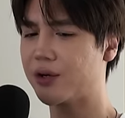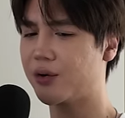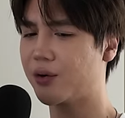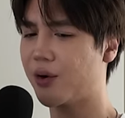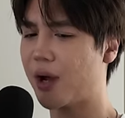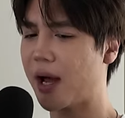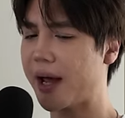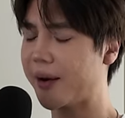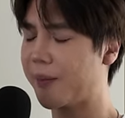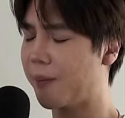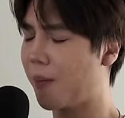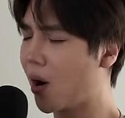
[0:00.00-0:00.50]
don't know
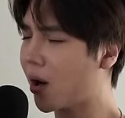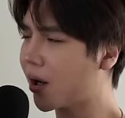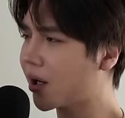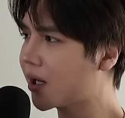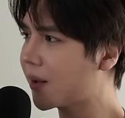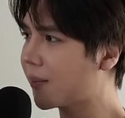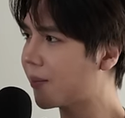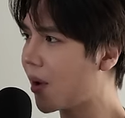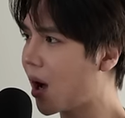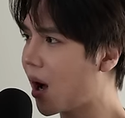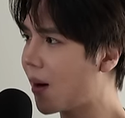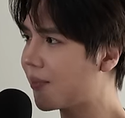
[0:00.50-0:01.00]
how to
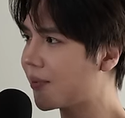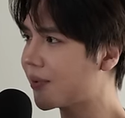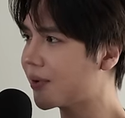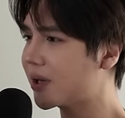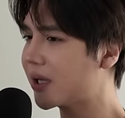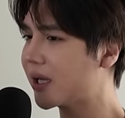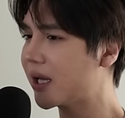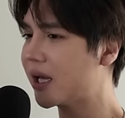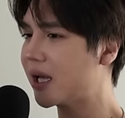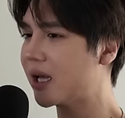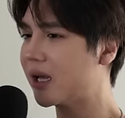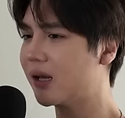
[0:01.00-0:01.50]
market
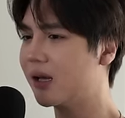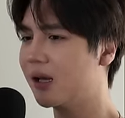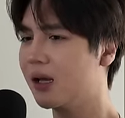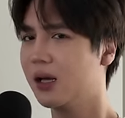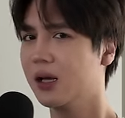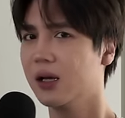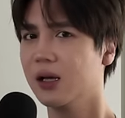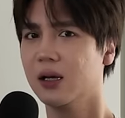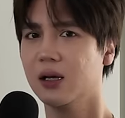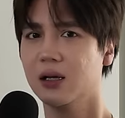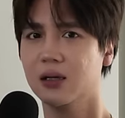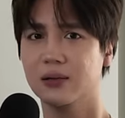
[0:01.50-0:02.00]
properly.
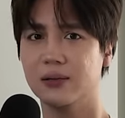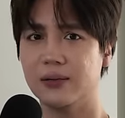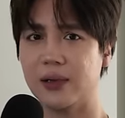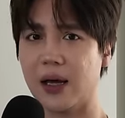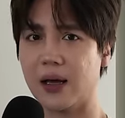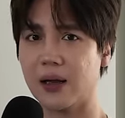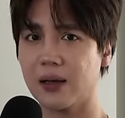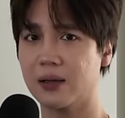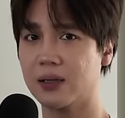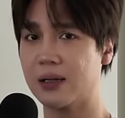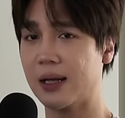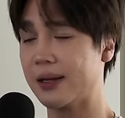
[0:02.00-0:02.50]

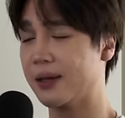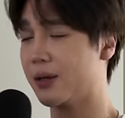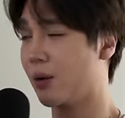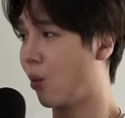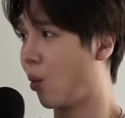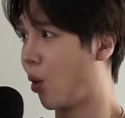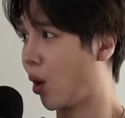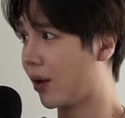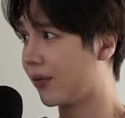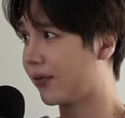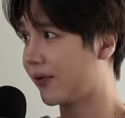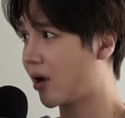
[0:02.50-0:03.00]
The, in the
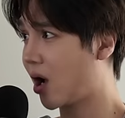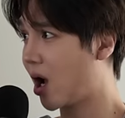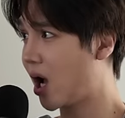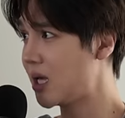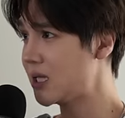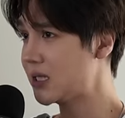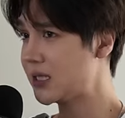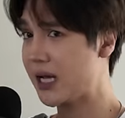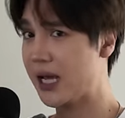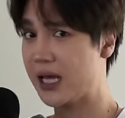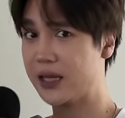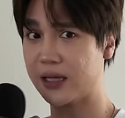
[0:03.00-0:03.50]
world of
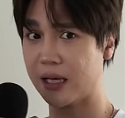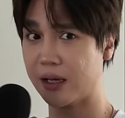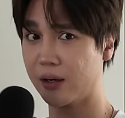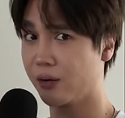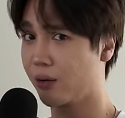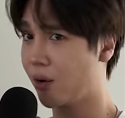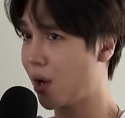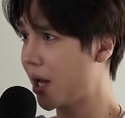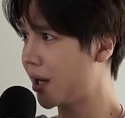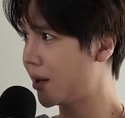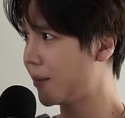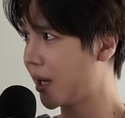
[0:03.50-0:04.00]
content, they don't
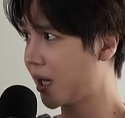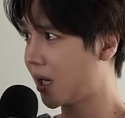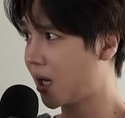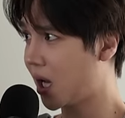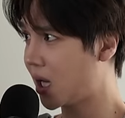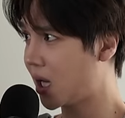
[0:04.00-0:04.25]
know how to make